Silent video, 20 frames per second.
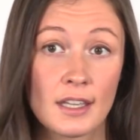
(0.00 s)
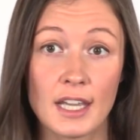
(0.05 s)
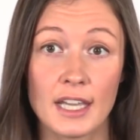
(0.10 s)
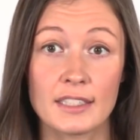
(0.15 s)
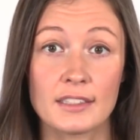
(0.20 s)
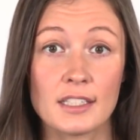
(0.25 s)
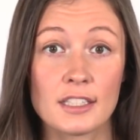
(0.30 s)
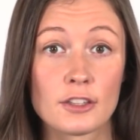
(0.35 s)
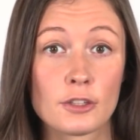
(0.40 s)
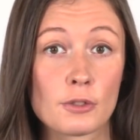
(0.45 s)

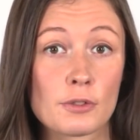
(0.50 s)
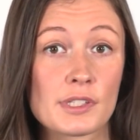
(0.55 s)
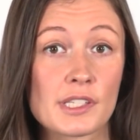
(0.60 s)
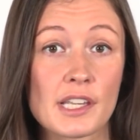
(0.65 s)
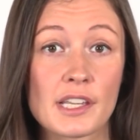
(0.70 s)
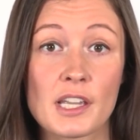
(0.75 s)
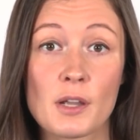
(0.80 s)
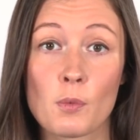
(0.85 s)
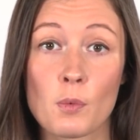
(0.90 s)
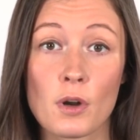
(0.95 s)
And it looks
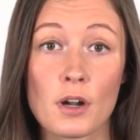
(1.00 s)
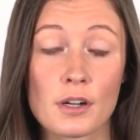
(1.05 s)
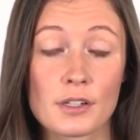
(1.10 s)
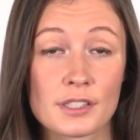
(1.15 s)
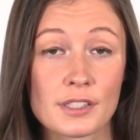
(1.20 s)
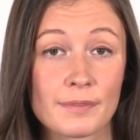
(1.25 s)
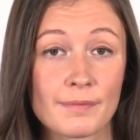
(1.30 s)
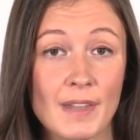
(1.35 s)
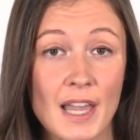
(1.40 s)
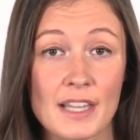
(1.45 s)
like it
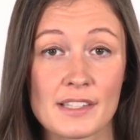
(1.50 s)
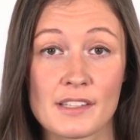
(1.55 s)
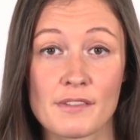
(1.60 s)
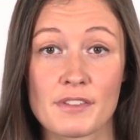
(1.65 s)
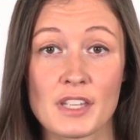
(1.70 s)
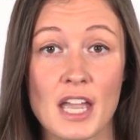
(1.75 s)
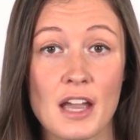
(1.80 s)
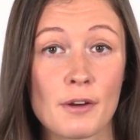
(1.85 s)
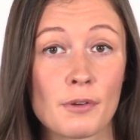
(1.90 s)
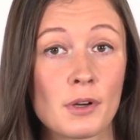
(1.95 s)
worked as
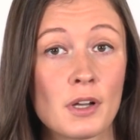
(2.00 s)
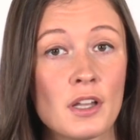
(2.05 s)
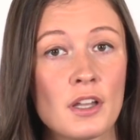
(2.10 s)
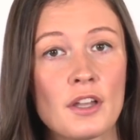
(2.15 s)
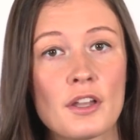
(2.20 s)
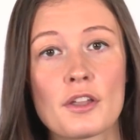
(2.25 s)
of now.